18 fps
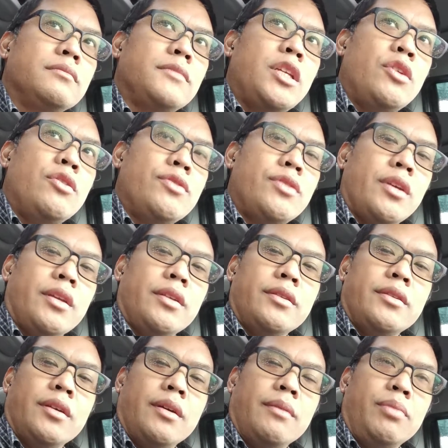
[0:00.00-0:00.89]
using
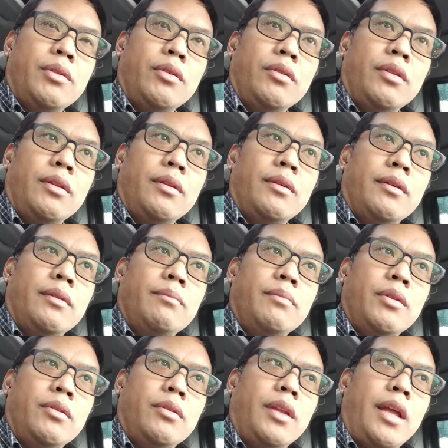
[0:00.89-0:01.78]
the blue
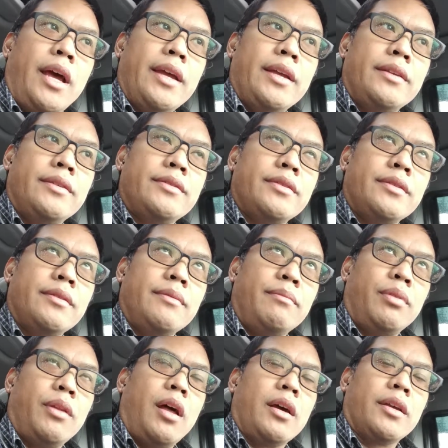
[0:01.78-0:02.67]
blue light
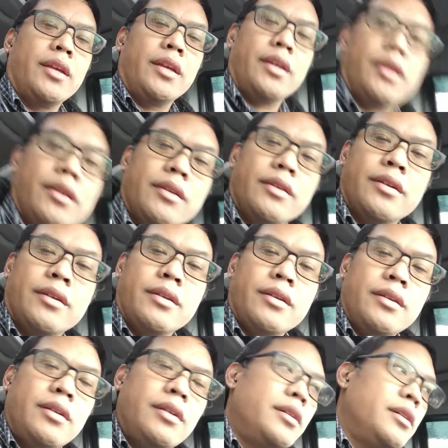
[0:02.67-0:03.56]
blocking
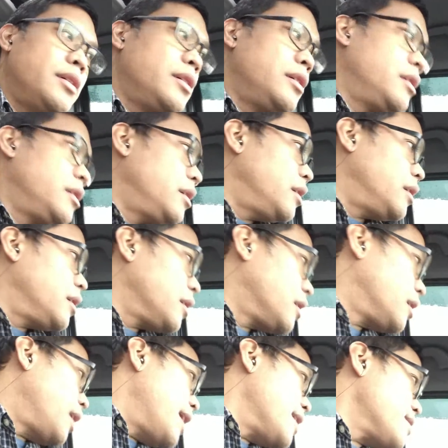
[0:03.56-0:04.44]
uh,
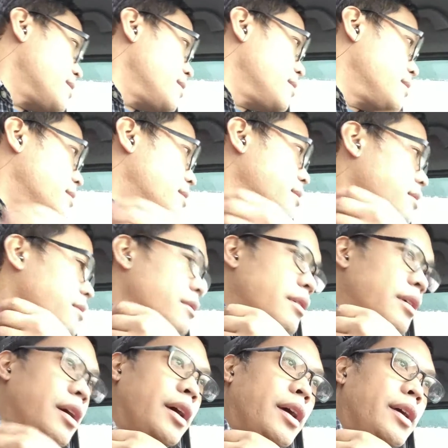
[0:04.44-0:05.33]
glasses.
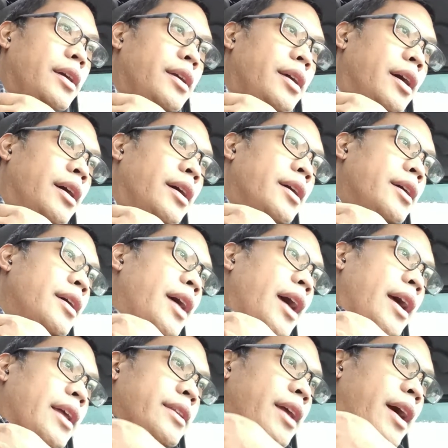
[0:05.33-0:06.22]
I
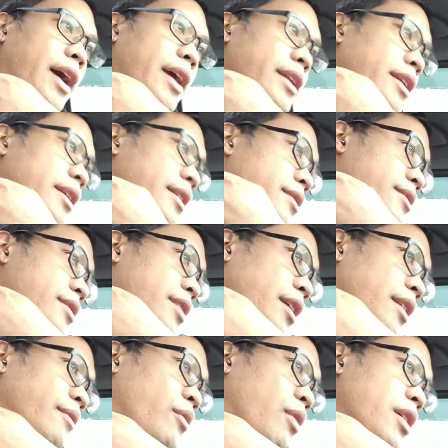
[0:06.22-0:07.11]
at night
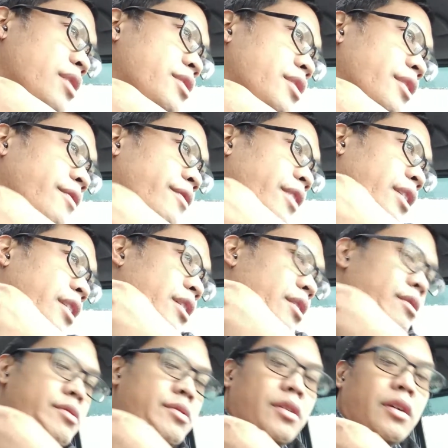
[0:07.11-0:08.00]
instead of watching
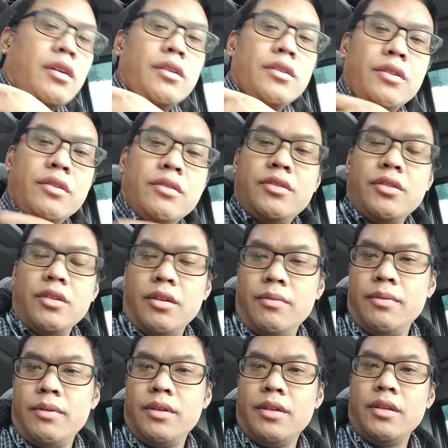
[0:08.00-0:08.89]
videos on YouTube.